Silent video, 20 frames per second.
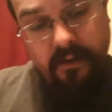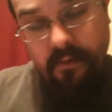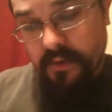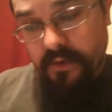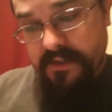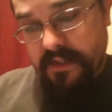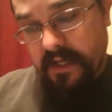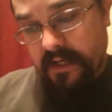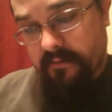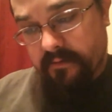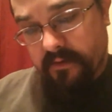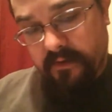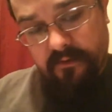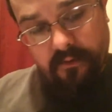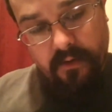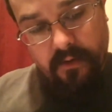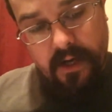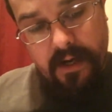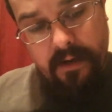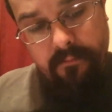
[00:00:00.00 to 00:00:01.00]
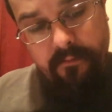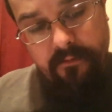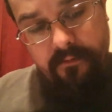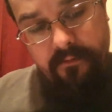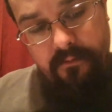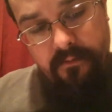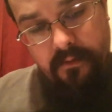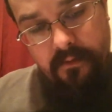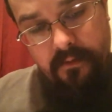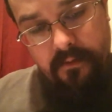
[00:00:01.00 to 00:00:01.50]
which kind of
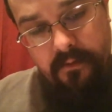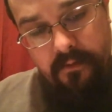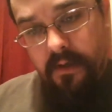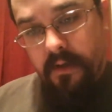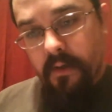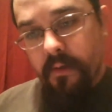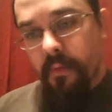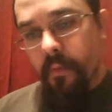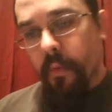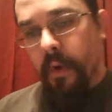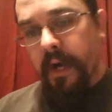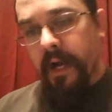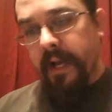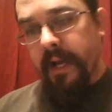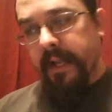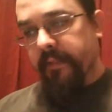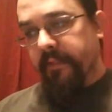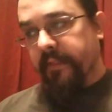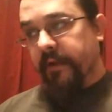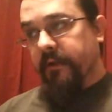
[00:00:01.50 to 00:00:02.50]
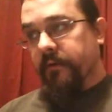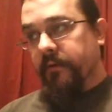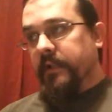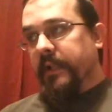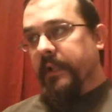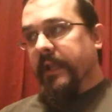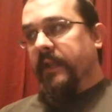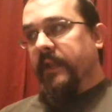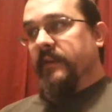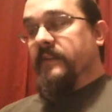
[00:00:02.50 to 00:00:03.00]
describes why their
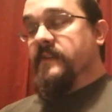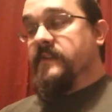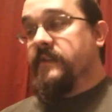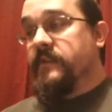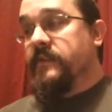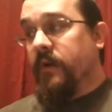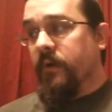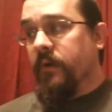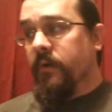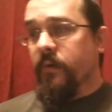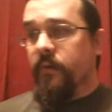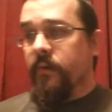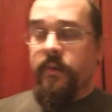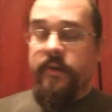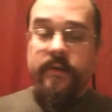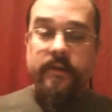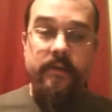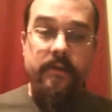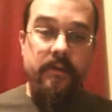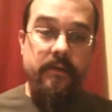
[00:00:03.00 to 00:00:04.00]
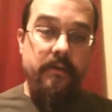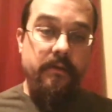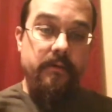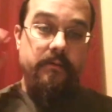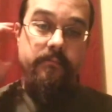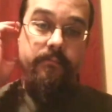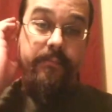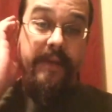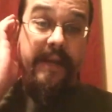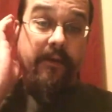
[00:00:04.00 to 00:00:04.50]
land is so
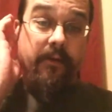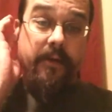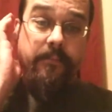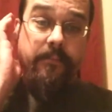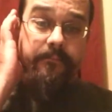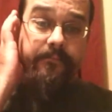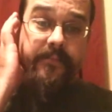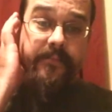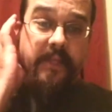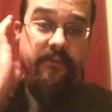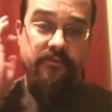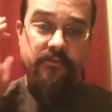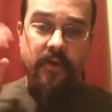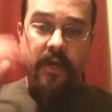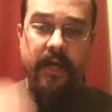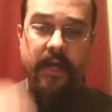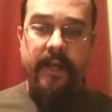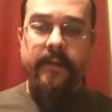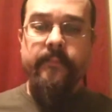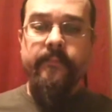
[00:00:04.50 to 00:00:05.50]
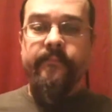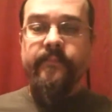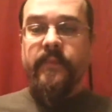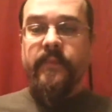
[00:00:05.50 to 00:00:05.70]
barren and dry.